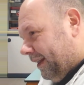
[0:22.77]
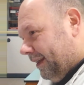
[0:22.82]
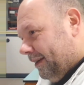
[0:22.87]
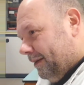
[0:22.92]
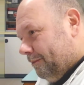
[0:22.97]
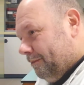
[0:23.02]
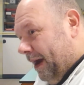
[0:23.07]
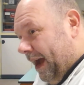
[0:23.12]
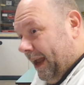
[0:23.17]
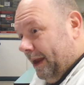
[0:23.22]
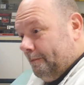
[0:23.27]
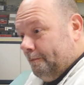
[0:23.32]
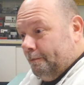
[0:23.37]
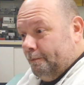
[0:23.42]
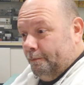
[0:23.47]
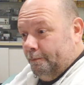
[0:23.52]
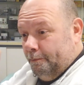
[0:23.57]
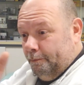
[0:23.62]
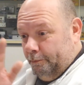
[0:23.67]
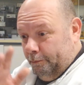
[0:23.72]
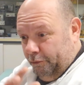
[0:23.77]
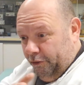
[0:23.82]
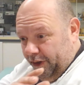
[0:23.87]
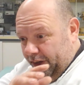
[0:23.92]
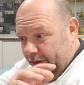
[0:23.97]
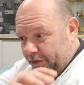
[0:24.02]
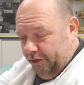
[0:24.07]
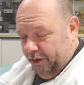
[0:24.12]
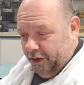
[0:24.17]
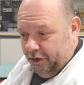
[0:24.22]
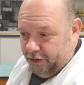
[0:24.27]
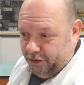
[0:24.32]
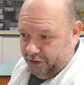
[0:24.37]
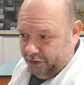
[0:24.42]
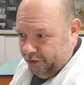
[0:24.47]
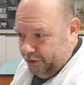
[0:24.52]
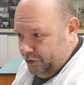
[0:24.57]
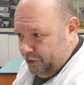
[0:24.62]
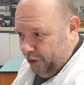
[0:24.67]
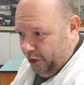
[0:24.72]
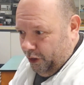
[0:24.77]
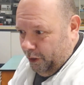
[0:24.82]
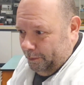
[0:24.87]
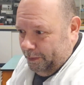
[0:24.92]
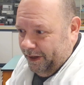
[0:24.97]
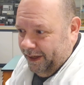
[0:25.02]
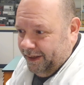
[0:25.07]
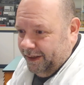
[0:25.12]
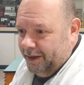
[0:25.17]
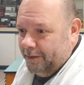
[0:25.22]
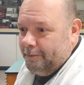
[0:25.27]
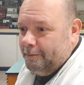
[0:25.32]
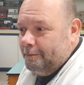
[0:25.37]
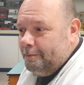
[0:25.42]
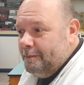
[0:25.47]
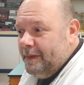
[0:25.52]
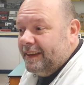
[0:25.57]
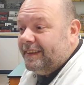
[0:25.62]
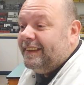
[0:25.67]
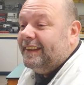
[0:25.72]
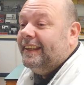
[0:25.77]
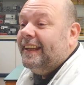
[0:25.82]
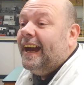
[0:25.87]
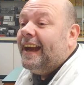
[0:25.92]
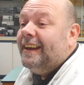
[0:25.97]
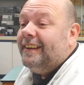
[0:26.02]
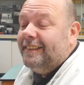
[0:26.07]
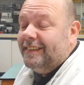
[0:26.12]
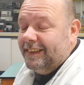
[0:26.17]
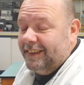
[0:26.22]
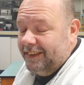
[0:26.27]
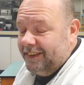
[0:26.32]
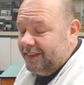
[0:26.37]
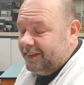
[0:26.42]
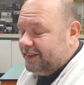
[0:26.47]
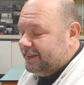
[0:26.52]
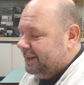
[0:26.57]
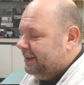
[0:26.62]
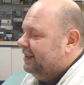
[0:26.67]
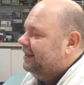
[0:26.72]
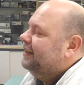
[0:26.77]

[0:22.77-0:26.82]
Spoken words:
my previous job in the mid-90s,